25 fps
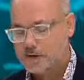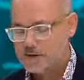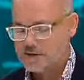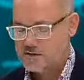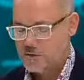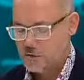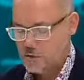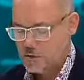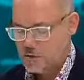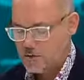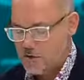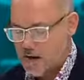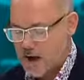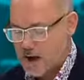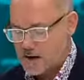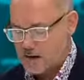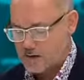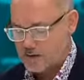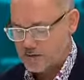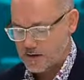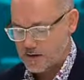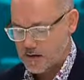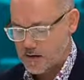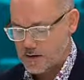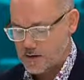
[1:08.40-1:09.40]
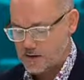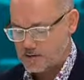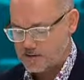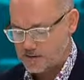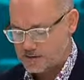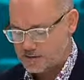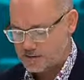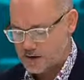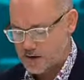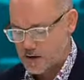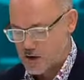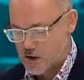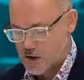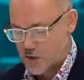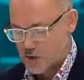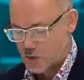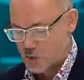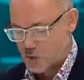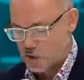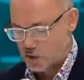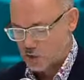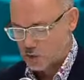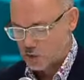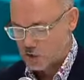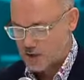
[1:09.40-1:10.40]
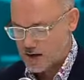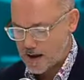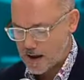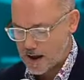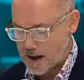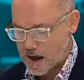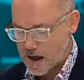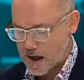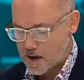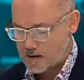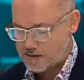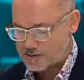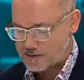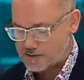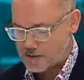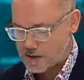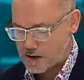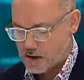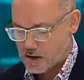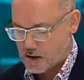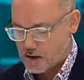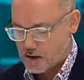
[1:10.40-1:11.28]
So what a marker is we look at